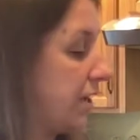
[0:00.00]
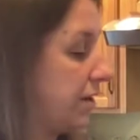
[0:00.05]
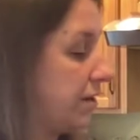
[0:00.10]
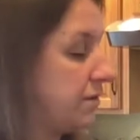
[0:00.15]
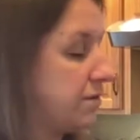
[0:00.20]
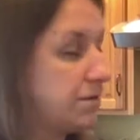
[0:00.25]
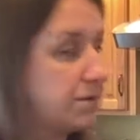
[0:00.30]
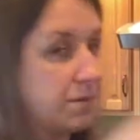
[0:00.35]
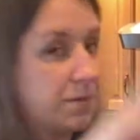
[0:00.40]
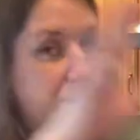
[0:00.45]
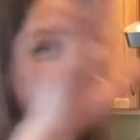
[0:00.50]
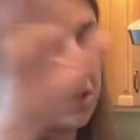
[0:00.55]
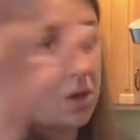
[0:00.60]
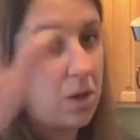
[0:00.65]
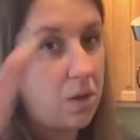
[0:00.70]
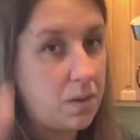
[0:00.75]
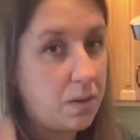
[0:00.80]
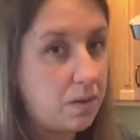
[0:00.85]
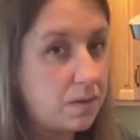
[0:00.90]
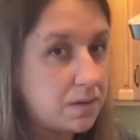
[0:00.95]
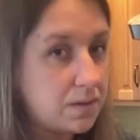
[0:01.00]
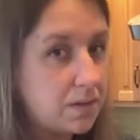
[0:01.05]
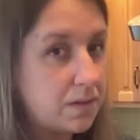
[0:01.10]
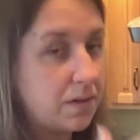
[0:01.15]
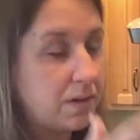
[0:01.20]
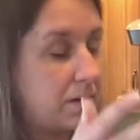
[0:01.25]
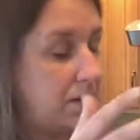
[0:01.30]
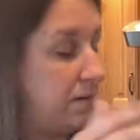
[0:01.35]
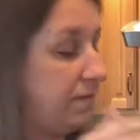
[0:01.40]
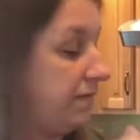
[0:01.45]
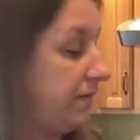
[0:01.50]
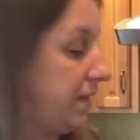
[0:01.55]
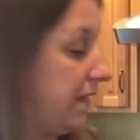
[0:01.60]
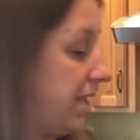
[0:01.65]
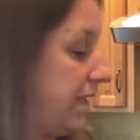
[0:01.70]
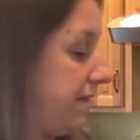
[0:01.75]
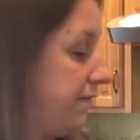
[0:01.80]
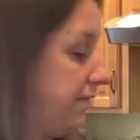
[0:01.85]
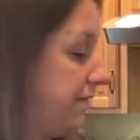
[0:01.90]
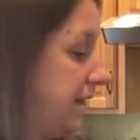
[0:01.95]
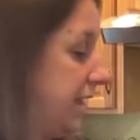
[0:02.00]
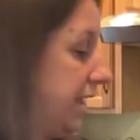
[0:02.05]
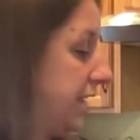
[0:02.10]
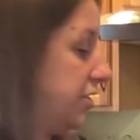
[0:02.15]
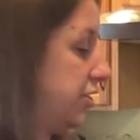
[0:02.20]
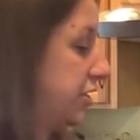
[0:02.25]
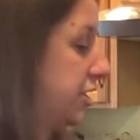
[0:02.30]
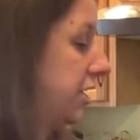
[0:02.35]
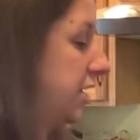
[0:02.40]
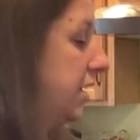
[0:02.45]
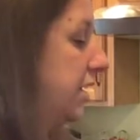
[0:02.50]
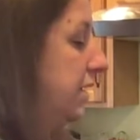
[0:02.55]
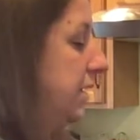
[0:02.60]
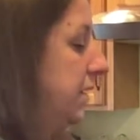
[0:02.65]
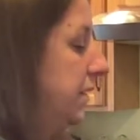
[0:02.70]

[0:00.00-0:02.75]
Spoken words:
you know, so it's a whole circle of life, nature.